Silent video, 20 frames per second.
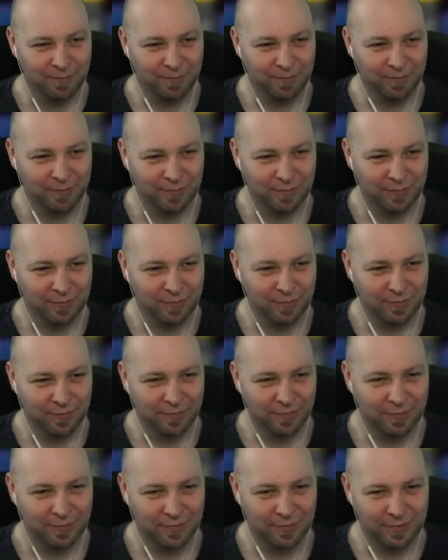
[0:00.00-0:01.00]

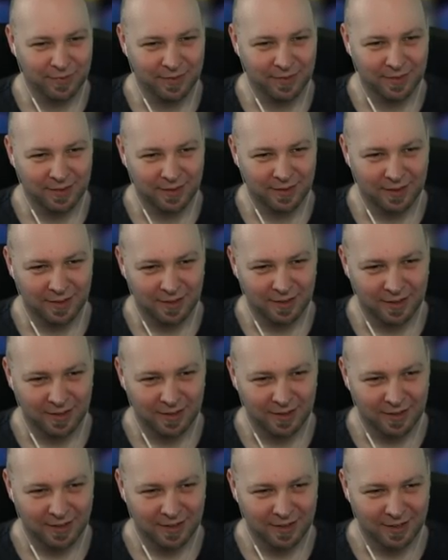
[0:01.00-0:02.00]

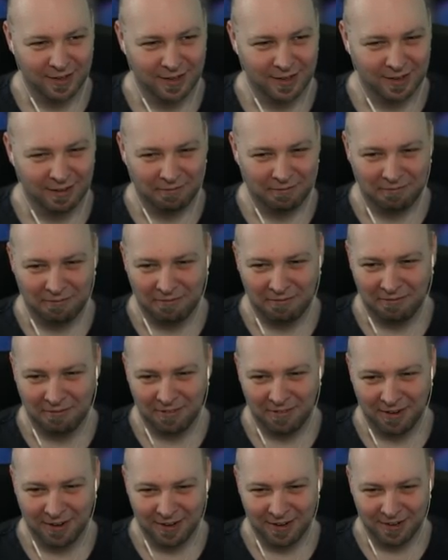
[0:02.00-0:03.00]
(silence)